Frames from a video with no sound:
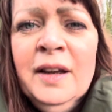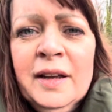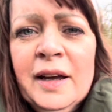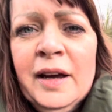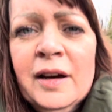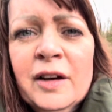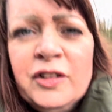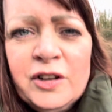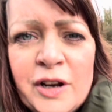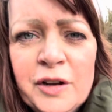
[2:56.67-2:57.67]
yeah, I
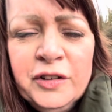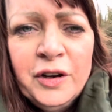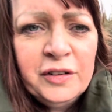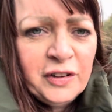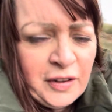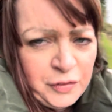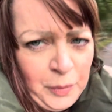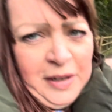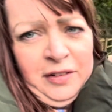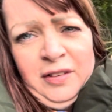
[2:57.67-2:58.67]
don't know, so I just have to
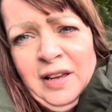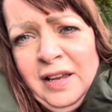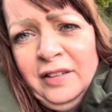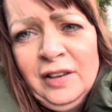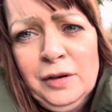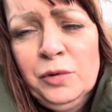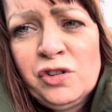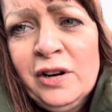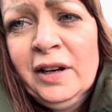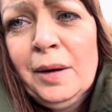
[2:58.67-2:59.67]
wait and see. He said he will
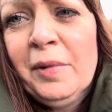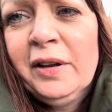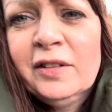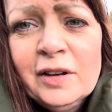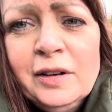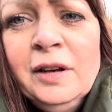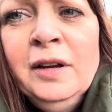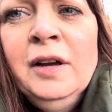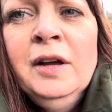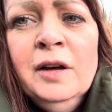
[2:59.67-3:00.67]
try and get mine done
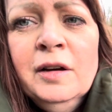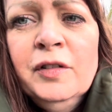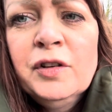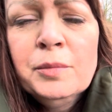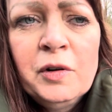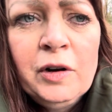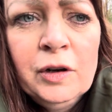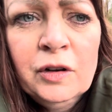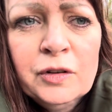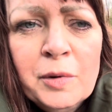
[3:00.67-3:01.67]
for tomorrow
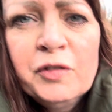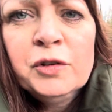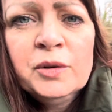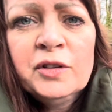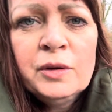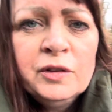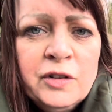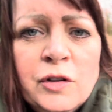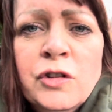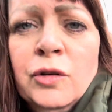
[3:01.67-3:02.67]
because I'm off to a sewing
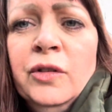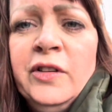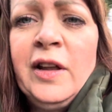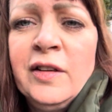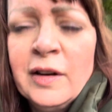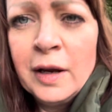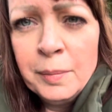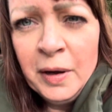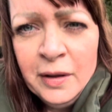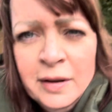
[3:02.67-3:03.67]
social on Saturday,
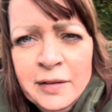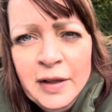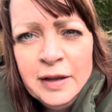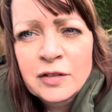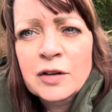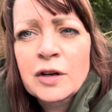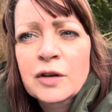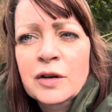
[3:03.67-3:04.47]
but there is no